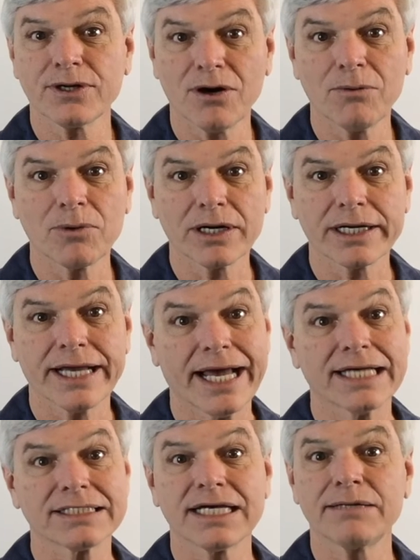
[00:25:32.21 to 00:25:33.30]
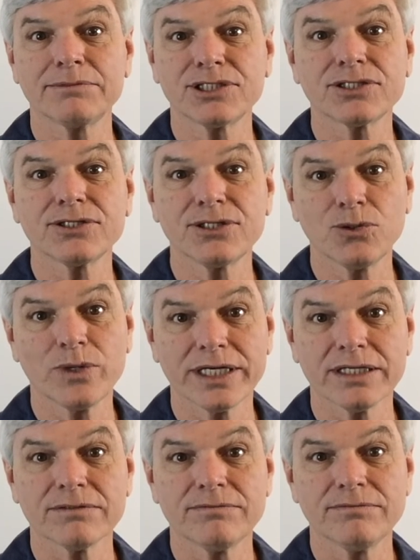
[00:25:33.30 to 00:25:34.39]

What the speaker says: homework, as I'm sure you will.